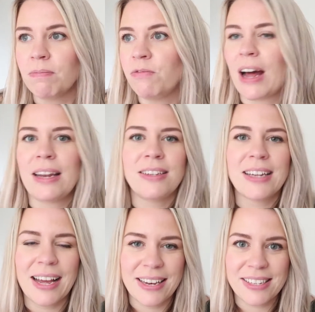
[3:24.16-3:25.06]

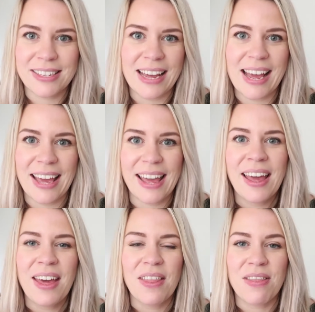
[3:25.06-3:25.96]
Valentine's Day,
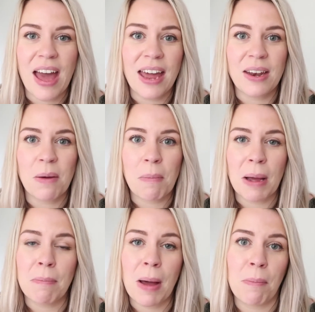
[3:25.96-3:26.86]
then
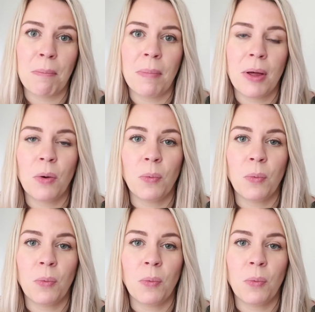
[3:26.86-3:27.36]
my mum